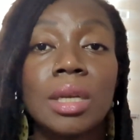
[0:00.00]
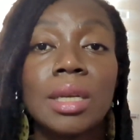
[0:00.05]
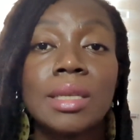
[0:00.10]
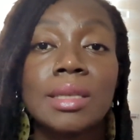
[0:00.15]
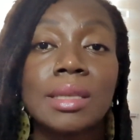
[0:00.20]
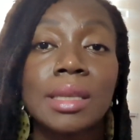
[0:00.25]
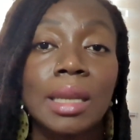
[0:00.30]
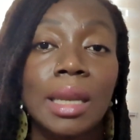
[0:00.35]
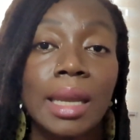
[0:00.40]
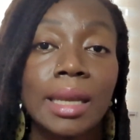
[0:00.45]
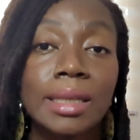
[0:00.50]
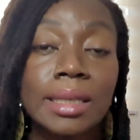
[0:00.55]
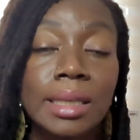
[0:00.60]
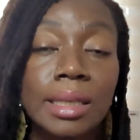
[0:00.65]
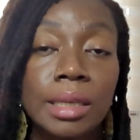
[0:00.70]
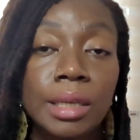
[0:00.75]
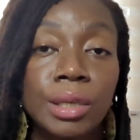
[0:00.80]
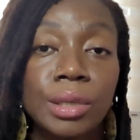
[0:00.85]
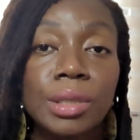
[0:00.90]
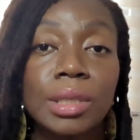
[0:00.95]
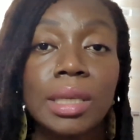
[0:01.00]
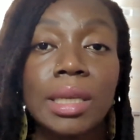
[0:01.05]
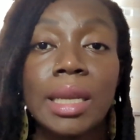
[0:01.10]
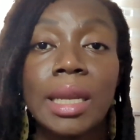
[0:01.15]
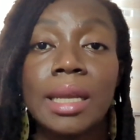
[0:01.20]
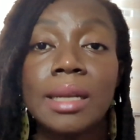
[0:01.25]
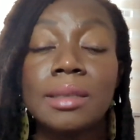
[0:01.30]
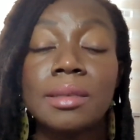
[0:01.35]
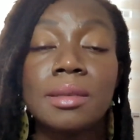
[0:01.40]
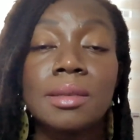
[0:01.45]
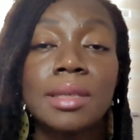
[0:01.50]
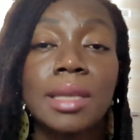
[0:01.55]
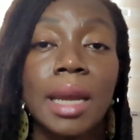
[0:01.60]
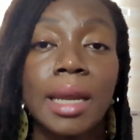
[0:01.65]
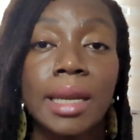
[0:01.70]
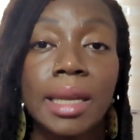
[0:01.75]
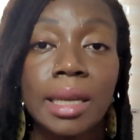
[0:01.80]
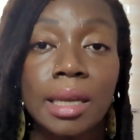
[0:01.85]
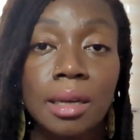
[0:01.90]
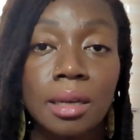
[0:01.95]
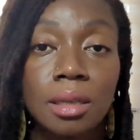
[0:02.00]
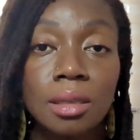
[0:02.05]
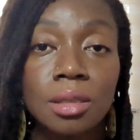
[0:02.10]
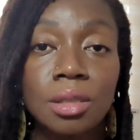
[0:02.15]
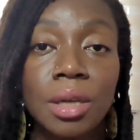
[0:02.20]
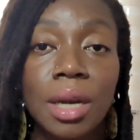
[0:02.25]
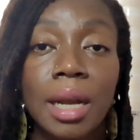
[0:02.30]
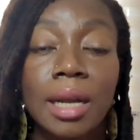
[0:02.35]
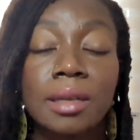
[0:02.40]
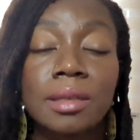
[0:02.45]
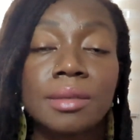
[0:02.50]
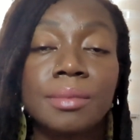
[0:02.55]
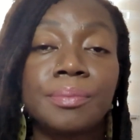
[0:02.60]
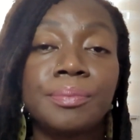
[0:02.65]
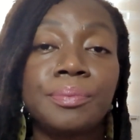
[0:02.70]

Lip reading: selecting new tenant, signing contract,